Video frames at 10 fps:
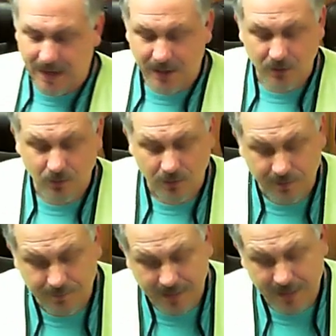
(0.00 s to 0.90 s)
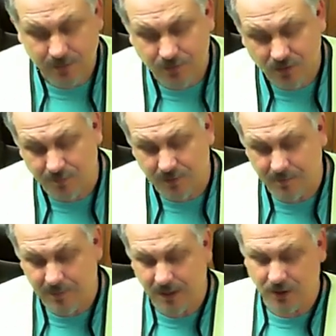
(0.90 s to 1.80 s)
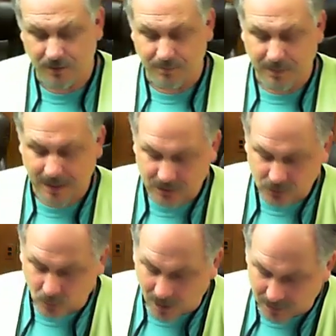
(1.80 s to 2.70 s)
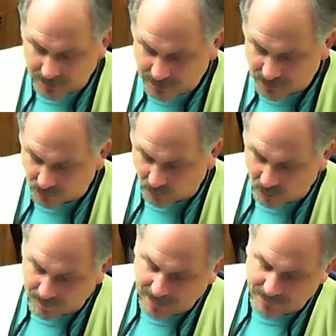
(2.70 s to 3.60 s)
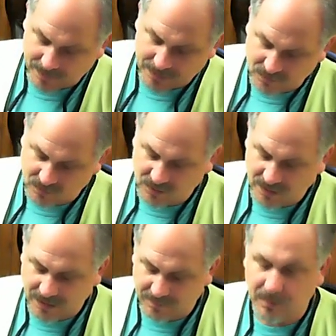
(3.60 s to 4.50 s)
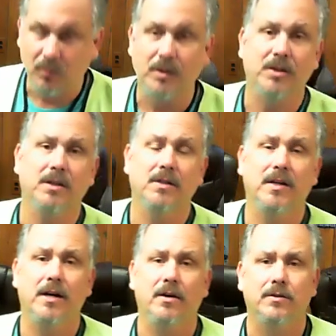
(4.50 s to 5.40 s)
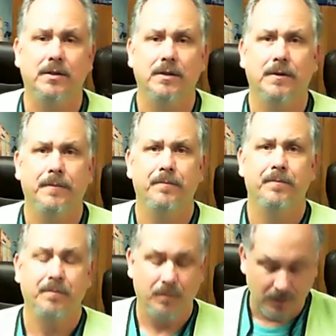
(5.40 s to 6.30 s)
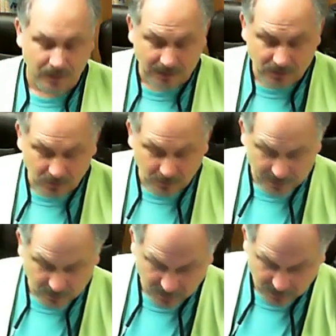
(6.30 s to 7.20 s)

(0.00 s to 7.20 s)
value or the value of something measured by its qualities or by the esteem in which it is held. That's the way the